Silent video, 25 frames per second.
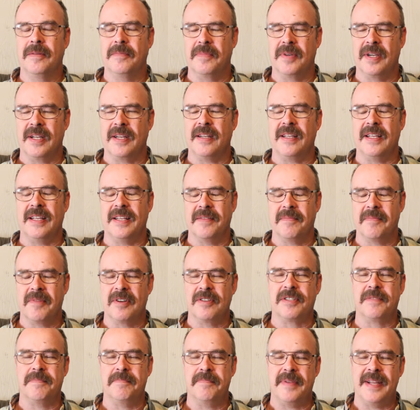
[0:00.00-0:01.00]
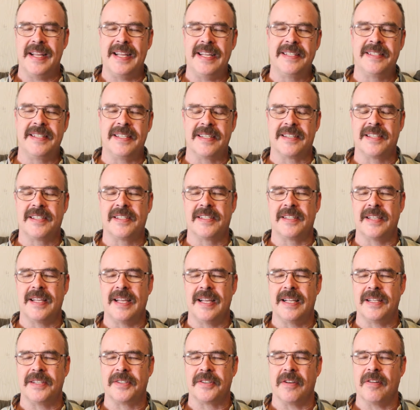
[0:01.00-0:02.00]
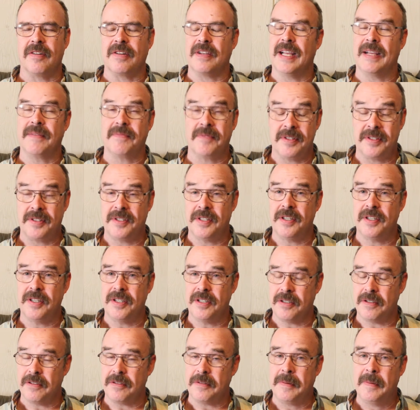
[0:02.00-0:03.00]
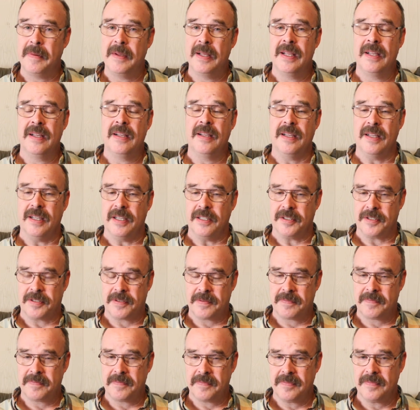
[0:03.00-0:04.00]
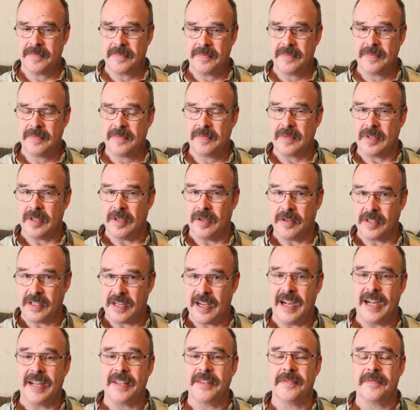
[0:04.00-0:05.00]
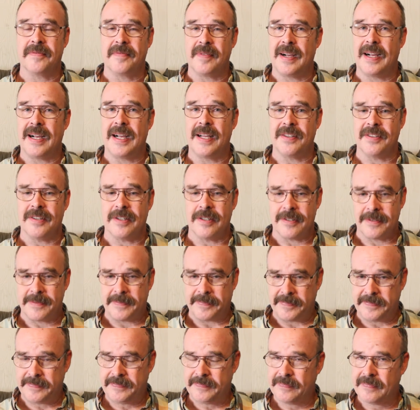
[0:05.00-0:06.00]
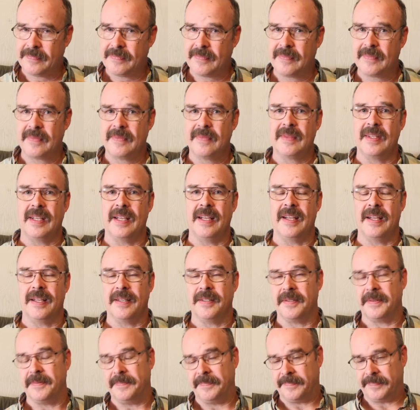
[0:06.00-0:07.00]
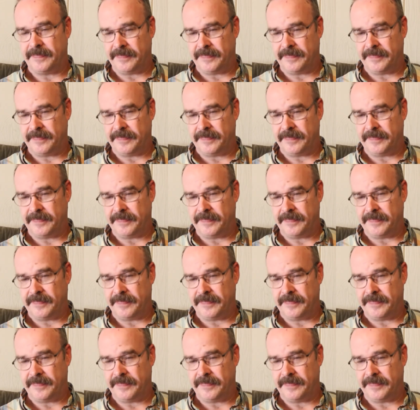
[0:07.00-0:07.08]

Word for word: But in the most basic sense, all you have to do is go to God the Father and